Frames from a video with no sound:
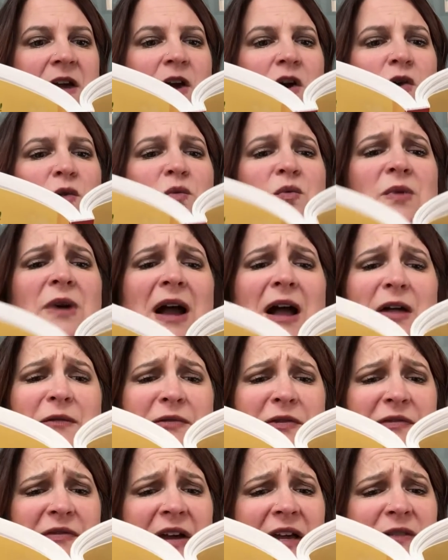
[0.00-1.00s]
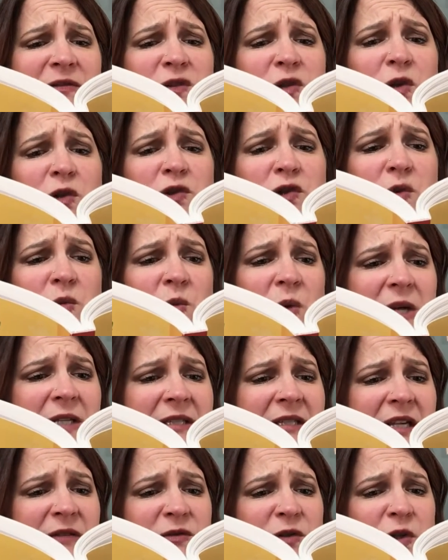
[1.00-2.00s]
Ralph, if I have told you once,
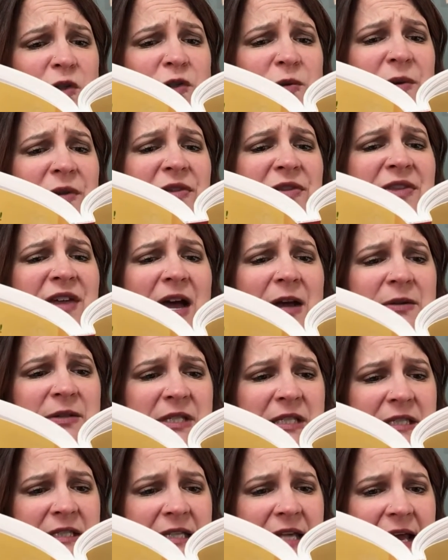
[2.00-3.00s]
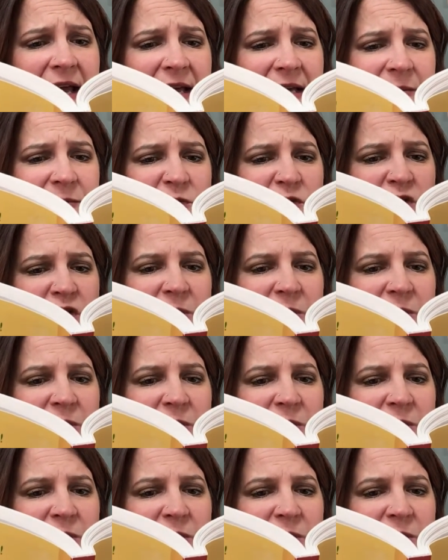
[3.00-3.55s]
I've told you 1,000 times, she